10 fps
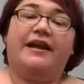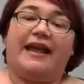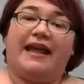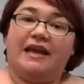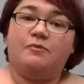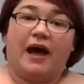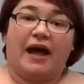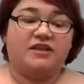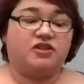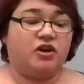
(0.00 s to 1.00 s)
In
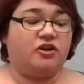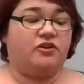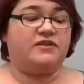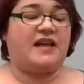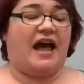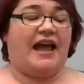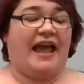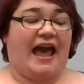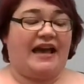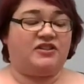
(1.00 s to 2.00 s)
my journals, I
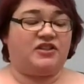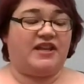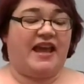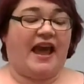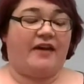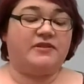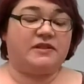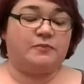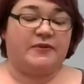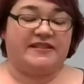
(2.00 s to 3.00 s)
actually have
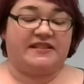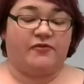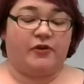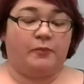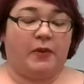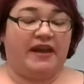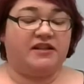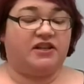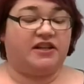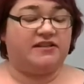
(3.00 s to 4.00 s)
specific
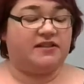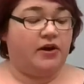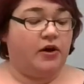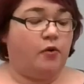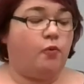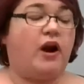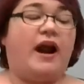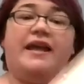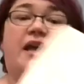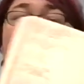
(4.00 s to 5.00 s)
pages where
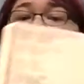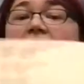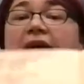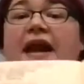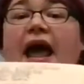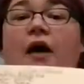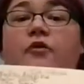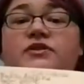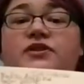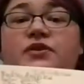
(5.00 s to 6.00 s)
I can write
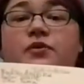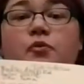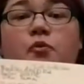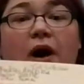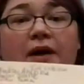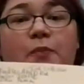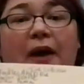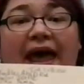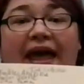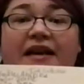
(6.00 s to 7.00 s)
out what
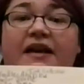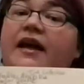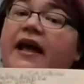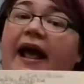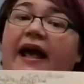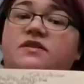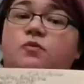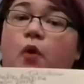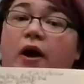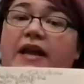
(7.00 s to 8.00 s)
pen has
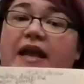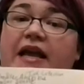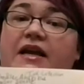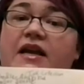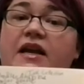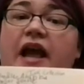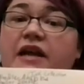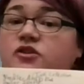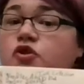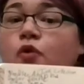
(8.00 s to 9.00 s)
what ink
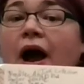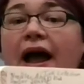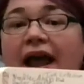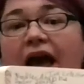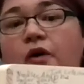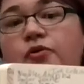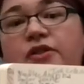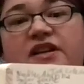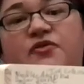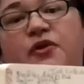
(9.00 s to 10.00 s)
and try out
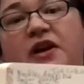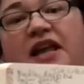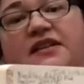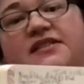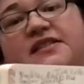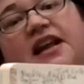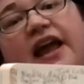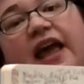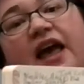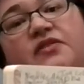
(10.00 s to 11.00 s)
the different inks that I
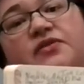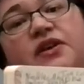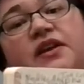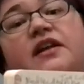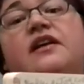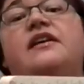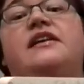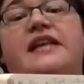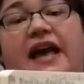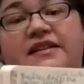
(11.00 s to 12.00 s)
have.
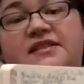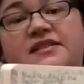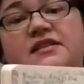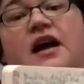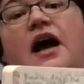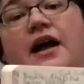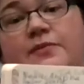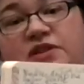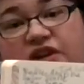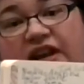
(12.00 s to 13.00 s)
Yes, I'm
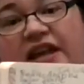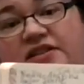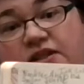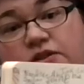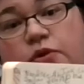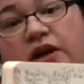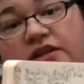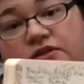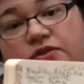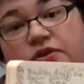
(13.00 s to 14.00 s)
a gigantic dork,
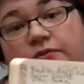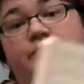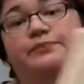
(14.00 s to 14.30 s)
it's true.